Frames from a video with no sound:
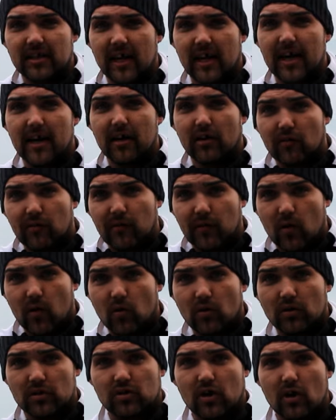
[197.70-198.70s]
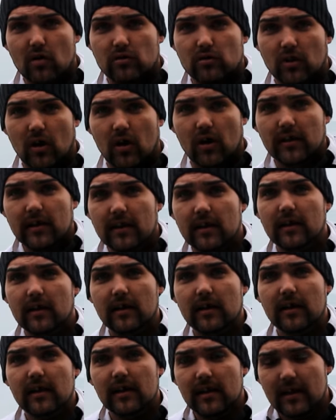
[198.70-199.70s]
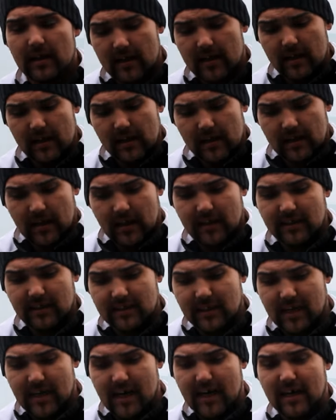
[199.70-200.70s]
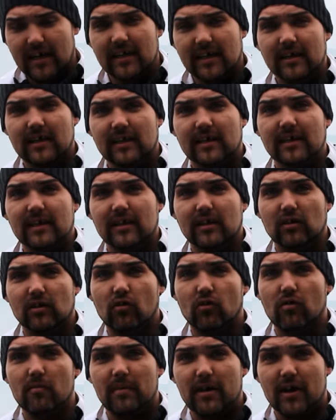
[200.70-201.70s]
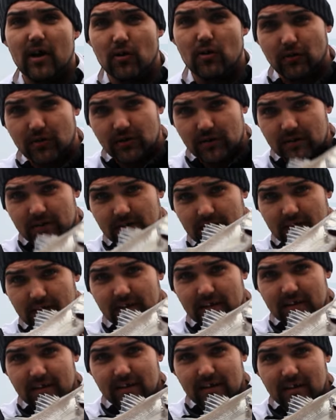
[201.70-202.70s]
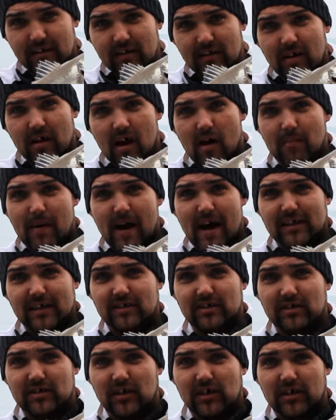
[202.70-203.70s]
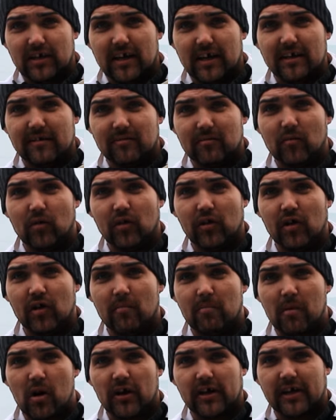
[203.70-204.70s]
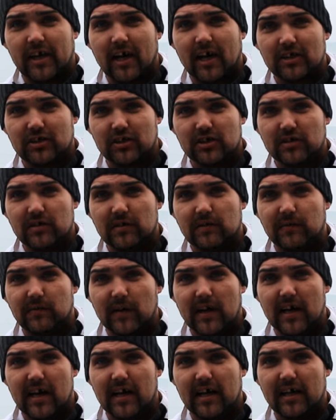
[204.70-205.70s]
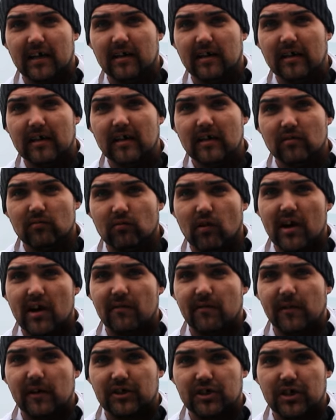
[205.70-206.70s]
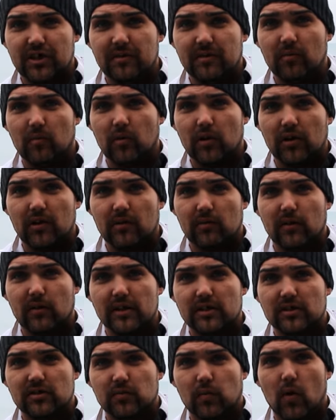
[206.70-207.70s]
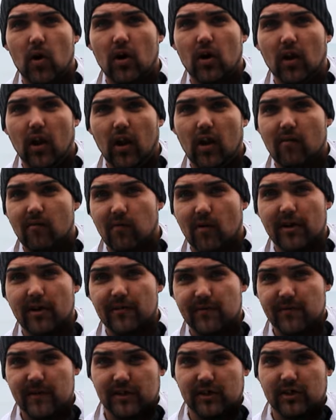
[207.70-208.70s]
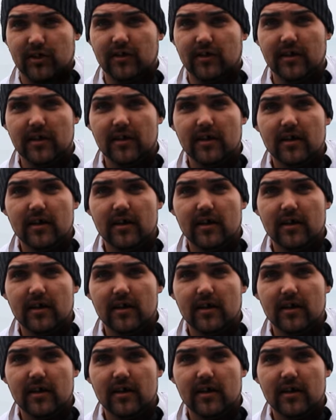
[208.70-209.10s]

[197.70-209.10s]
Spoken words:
today off the Cornish coastline, and lo and behold, a bass has took it. One of the bycatches of ray fishing. One of the reasons why I love ray fishing